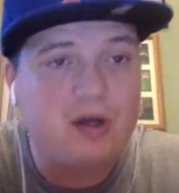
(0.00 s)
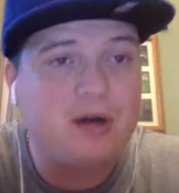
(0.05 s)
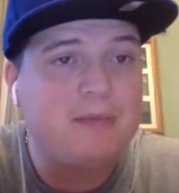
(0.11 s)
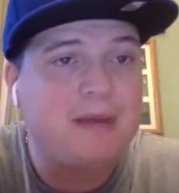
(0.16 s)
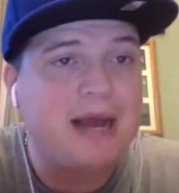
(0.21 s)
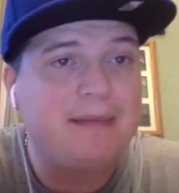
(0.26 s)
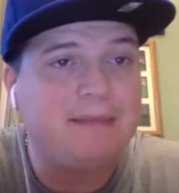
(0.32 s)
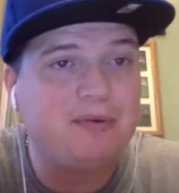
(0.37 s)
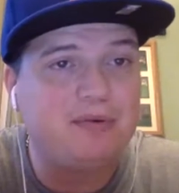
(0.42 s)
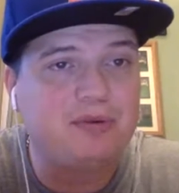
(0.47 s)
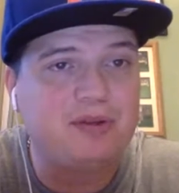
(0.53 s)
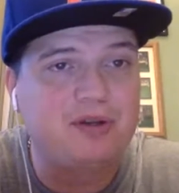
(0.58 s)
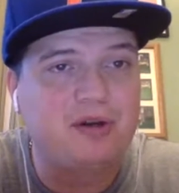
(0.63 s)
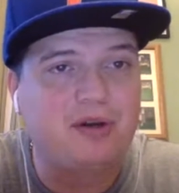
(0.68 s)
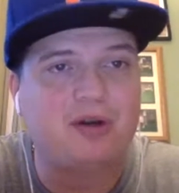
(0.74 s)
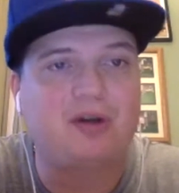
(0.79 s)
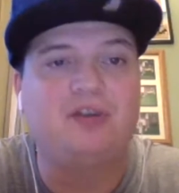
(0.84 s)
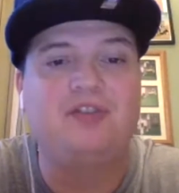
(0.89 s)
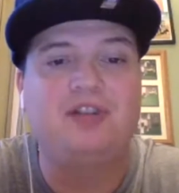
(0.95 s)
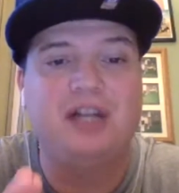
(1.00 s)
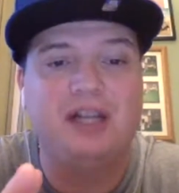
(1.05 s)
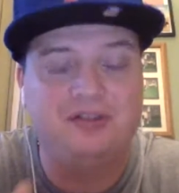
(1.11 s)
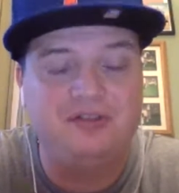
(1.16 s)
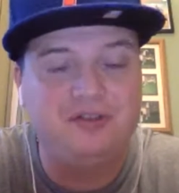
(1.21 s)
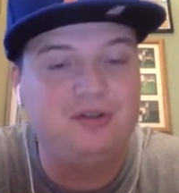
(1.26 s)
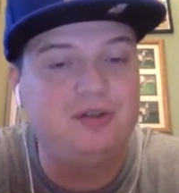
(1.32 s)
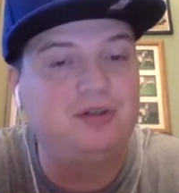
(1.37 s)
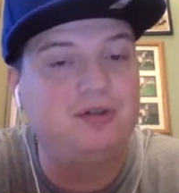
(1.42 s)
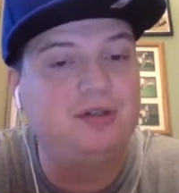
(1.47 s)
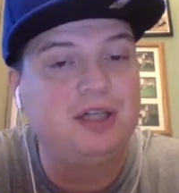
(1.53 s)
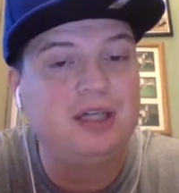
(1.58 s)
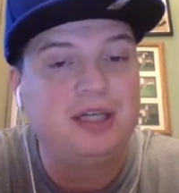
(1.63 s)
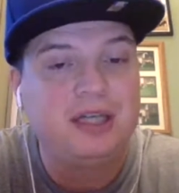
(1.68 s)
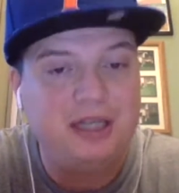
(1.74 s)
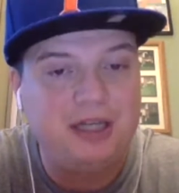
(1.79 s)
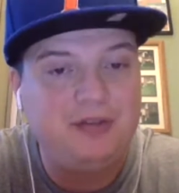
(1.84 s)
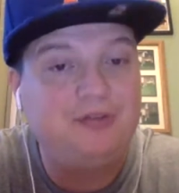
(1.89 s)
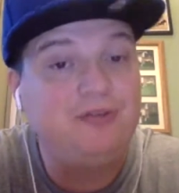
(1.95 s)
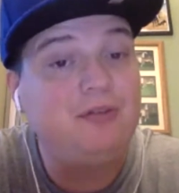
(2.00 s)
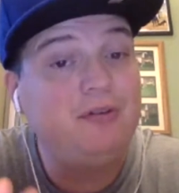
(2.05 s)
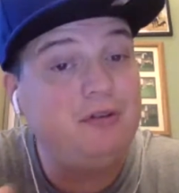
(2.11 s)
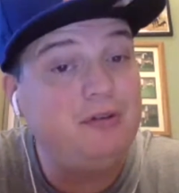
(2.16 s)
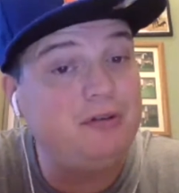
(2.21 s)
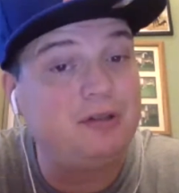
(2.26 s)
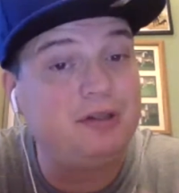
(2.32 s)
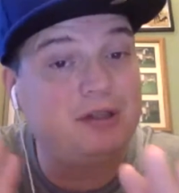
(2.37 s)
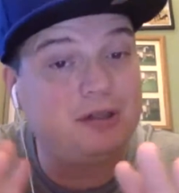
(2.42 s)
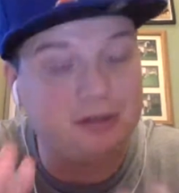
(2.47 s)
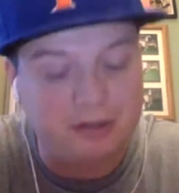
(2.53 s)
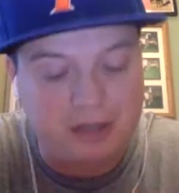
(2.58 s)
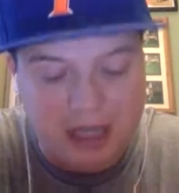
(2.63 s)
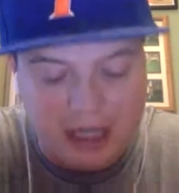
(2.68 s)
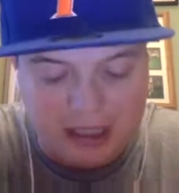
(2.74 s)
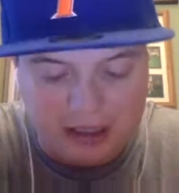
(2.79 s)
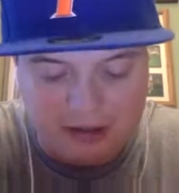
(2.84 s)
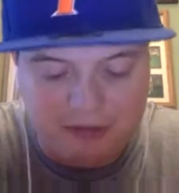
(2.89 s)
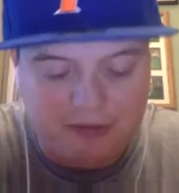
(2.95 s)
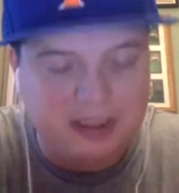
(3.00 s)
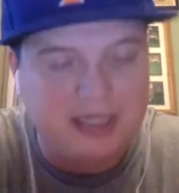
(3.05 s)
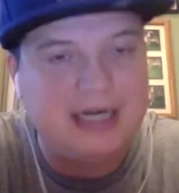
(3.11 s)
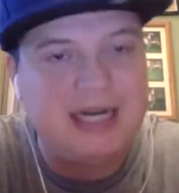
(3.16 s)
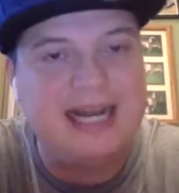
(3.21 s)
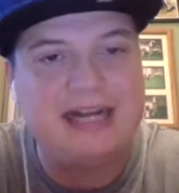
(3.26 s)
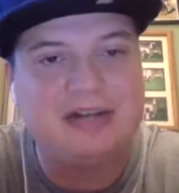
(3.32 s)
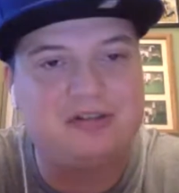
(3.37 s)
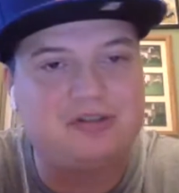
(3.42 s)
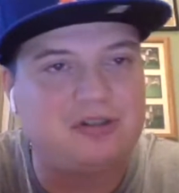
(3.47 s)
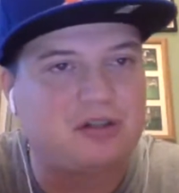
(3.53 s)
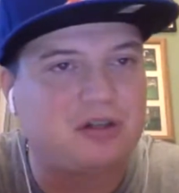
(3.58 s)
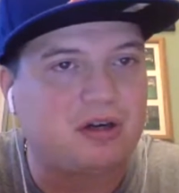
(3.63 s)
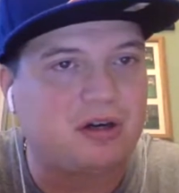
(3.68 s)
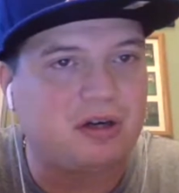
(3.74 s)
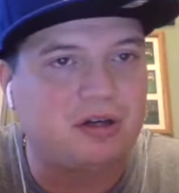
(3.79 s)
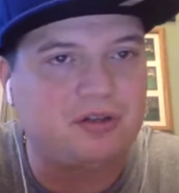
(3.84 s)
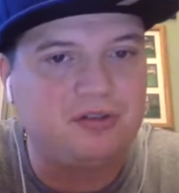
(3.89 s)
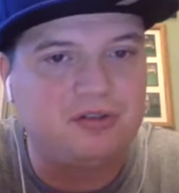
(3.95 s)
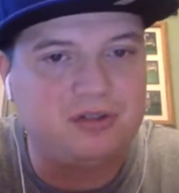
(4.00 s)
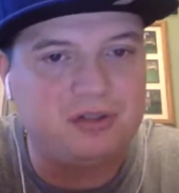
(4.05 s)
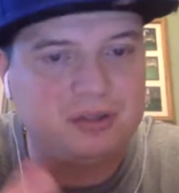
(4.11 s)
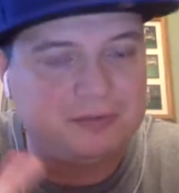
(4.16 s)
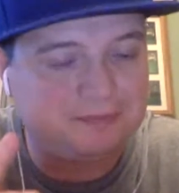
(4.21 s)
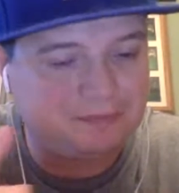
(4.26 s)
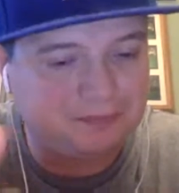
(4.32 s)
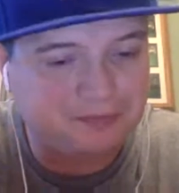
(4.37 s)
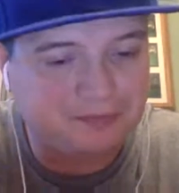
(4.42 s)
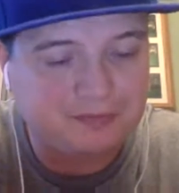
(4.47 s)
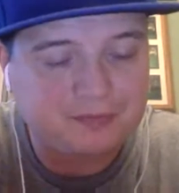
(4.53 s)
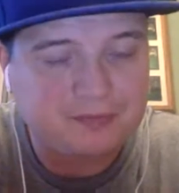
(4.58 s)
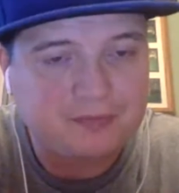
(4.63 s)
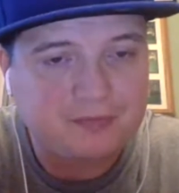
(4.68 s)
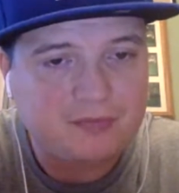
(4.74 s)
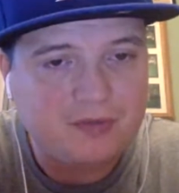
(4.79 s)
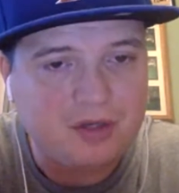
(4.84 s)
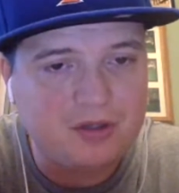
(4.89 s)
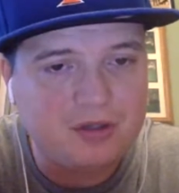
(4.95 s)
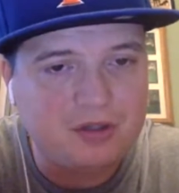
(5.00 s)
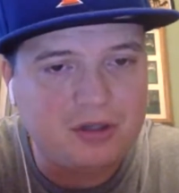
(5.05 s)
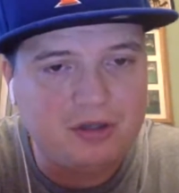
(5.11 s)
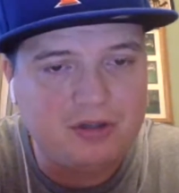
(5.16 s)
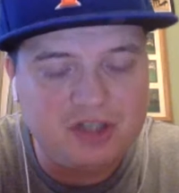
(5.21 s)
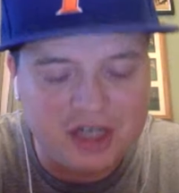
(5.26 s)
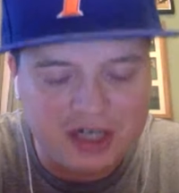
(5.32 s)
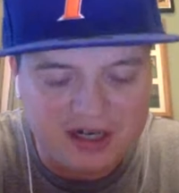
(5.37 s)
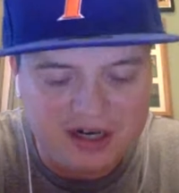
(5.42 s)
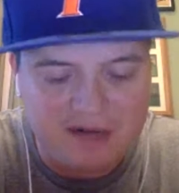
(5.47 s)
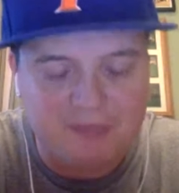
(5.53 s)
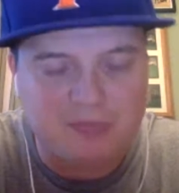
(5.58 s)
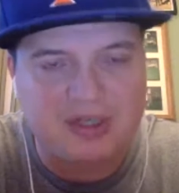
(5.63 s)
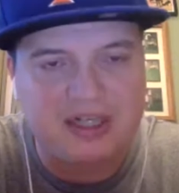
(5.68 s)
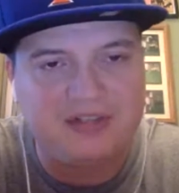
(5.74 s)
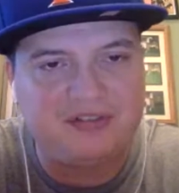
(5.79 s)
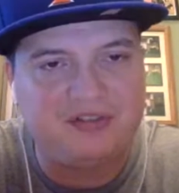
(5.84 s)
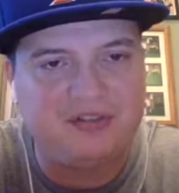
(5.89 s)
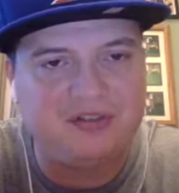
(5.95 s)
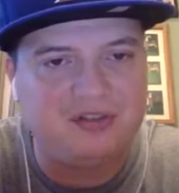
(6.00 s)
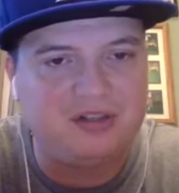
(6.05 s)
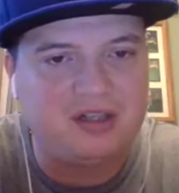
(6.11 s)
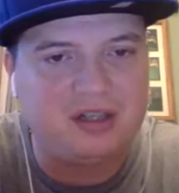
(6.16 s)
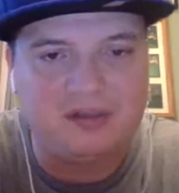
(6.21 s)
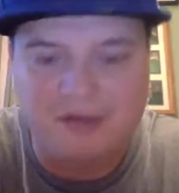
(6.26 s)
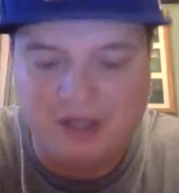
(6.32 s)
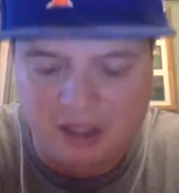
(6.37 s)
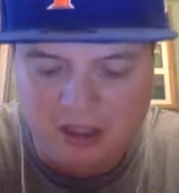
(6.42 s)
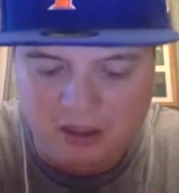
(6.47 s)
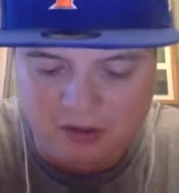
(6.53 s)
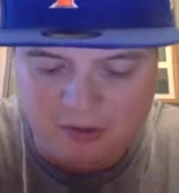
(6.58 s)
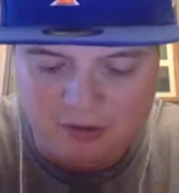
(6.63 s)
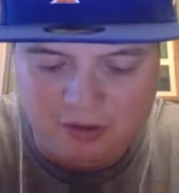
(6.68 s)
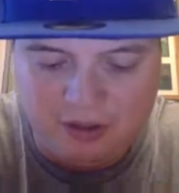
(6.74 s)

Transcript: I'm happy with the cards, and two, he threw in a lot of great extra cards. So go check out Breaks and Stuff.